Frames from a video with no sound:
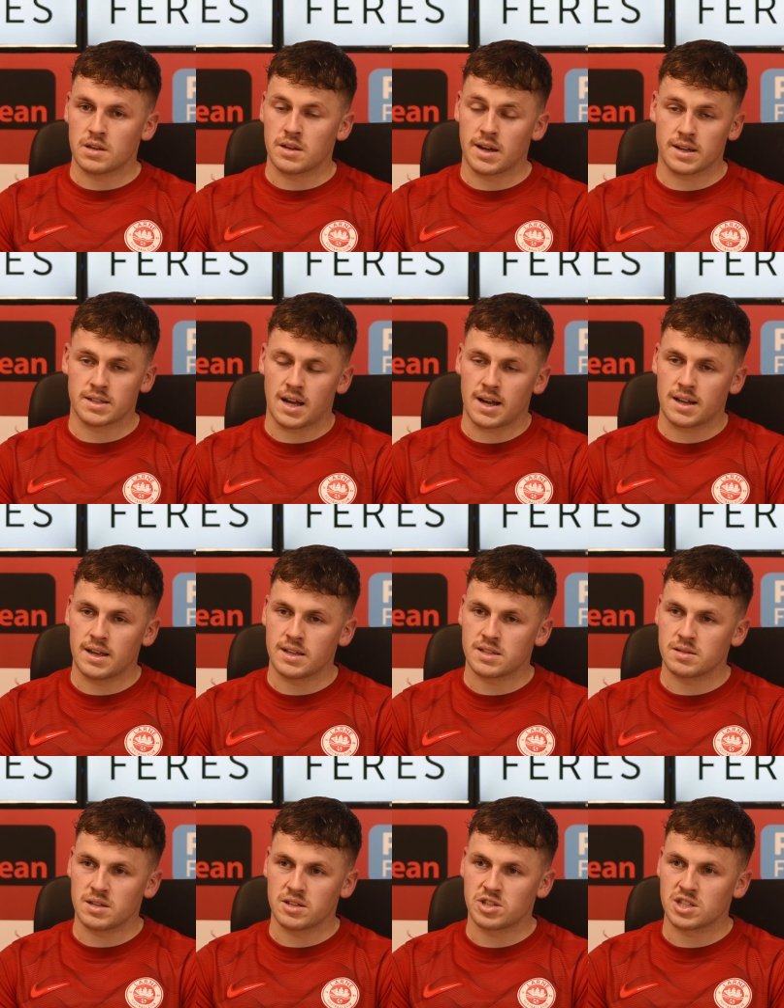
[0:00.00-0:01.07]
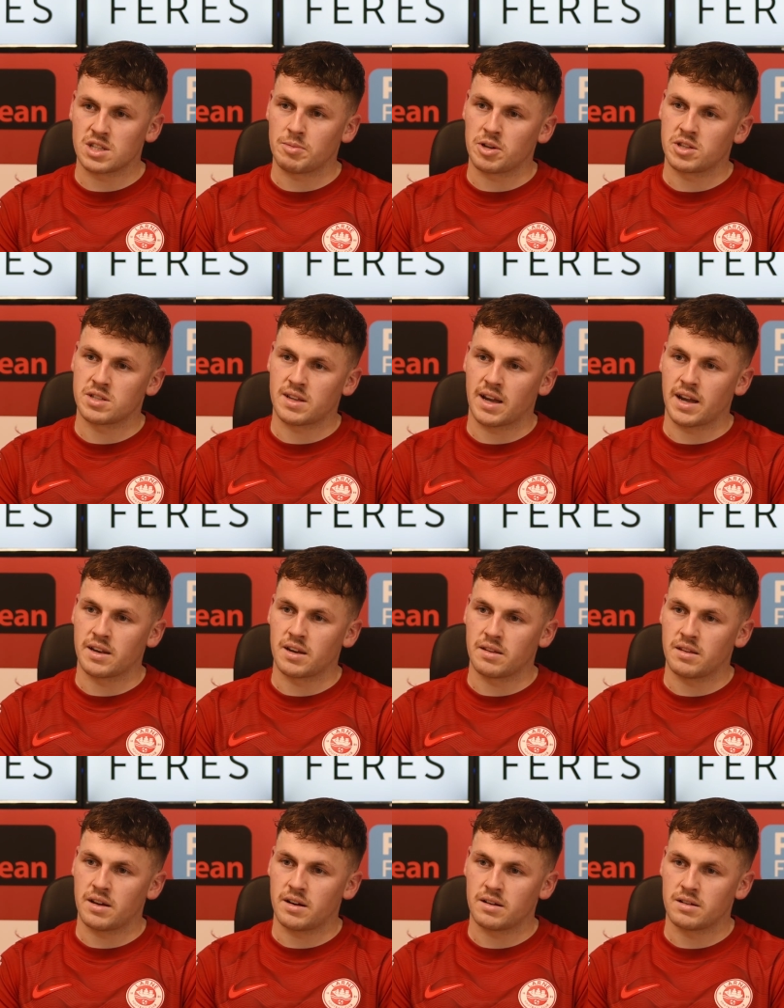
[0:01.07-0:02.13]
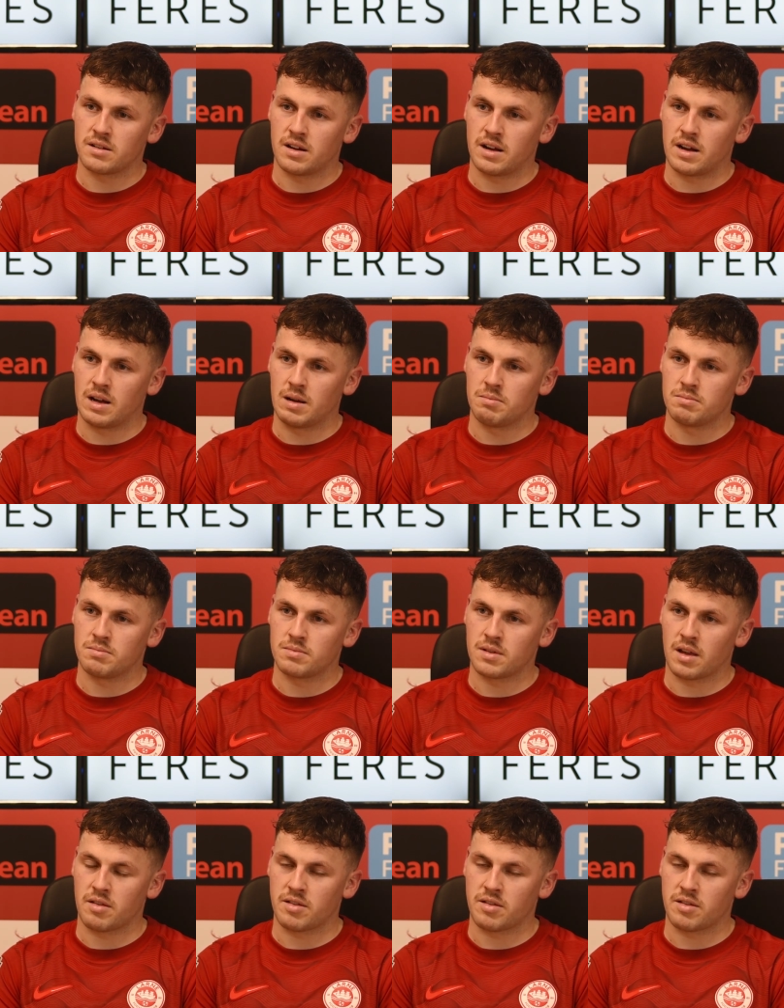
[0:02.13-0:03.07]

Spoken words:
Yeah, exactly. It's just about staying in there. I